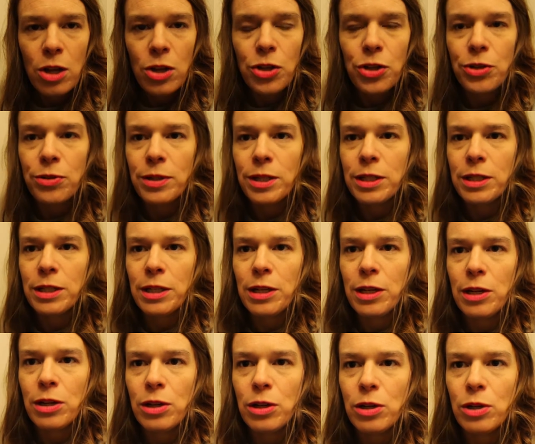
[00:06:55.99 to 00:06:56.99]
You need to
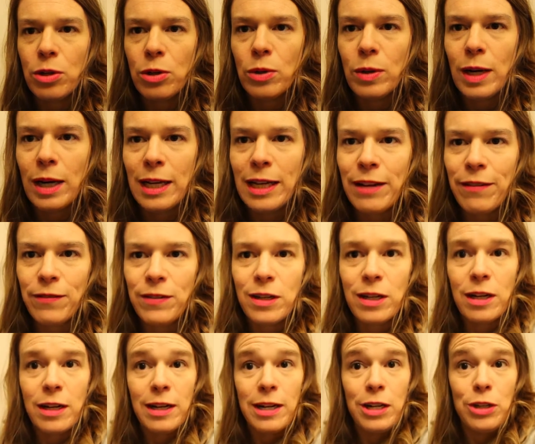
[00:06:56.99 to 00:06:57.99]
know if there
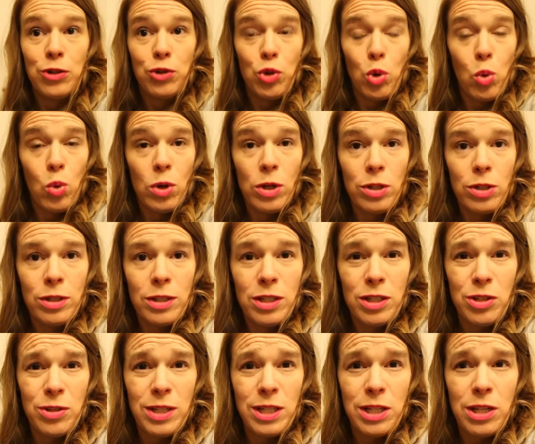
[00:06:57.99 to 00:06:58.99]
are any
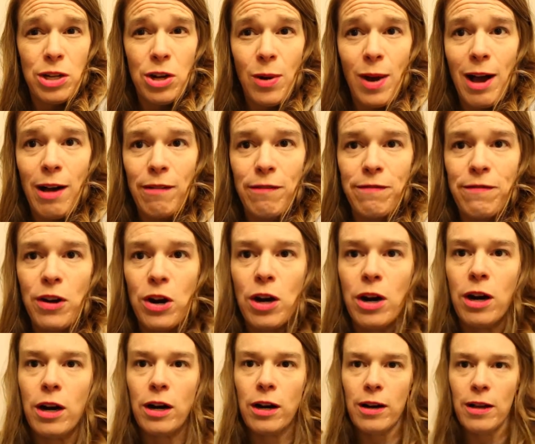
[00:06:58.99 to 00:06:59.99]
doors. You need to know how
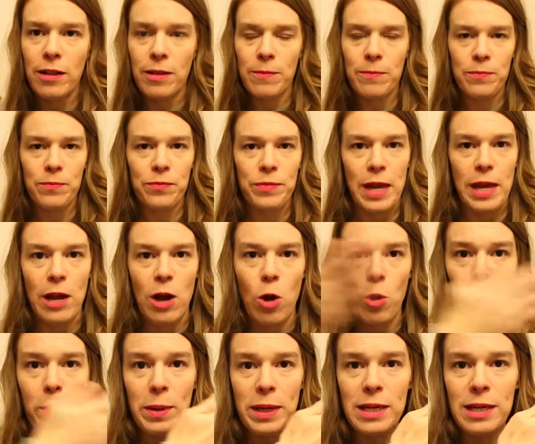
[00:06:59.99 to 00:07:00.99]
far they
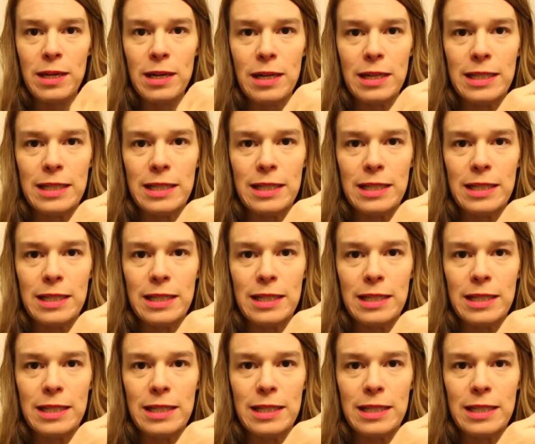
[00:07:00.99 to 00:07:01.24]
open